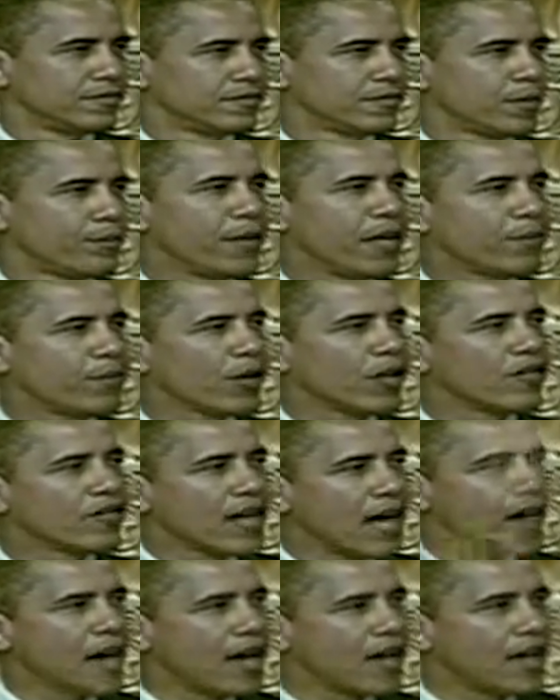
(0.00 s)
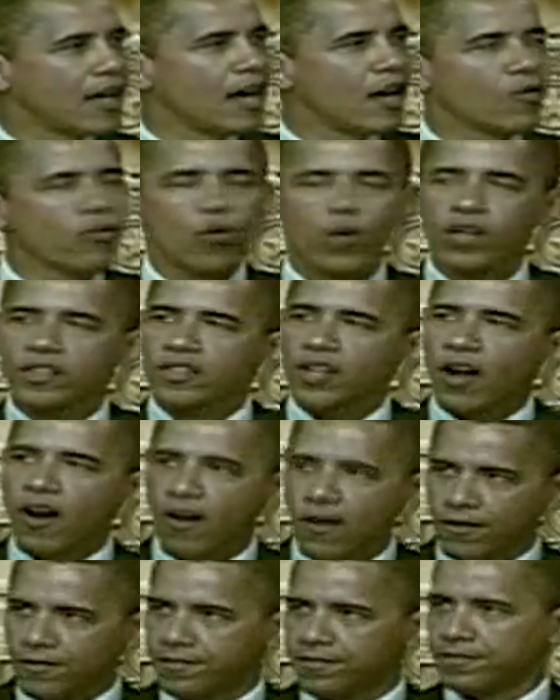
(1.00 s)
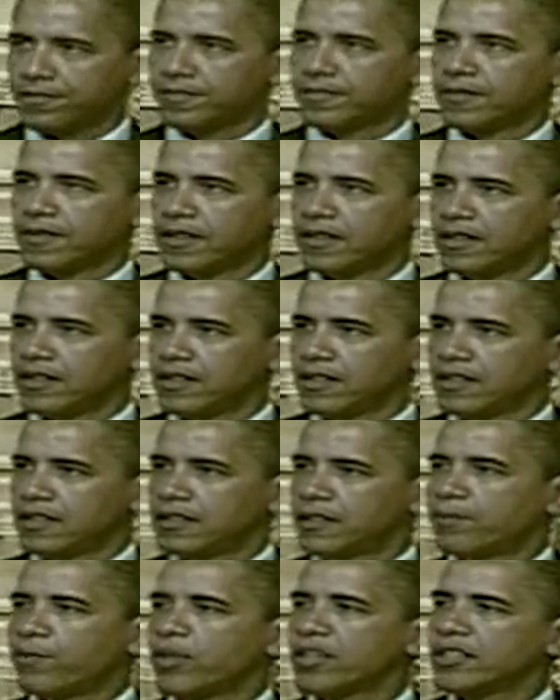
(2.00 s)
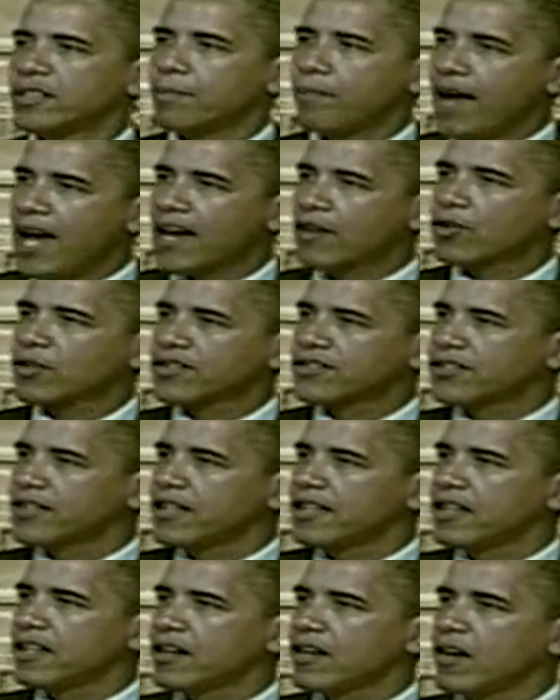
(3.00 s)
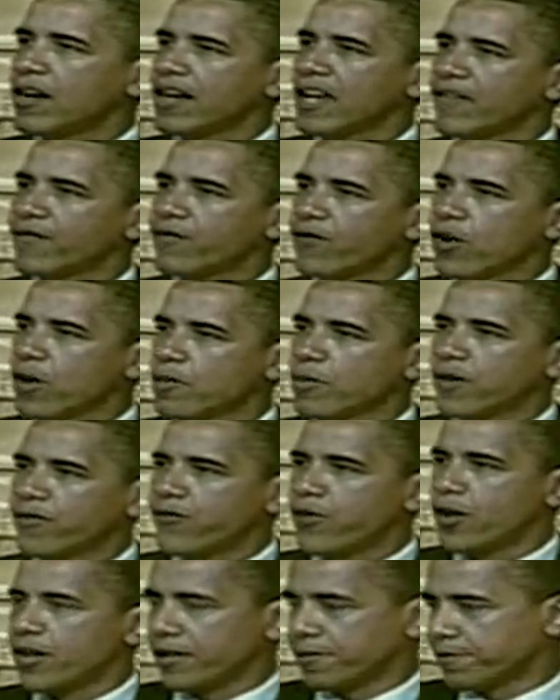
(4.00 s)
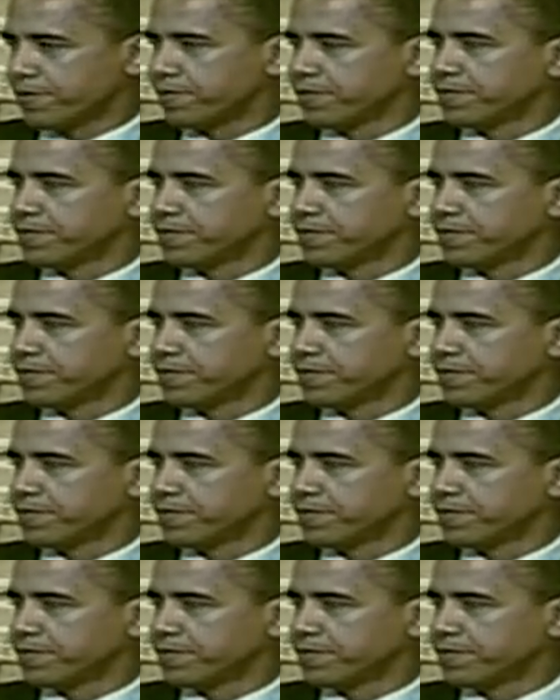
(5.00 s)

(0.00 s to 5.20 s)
The people of Ghana have worked hard to put democracy on firmer footing.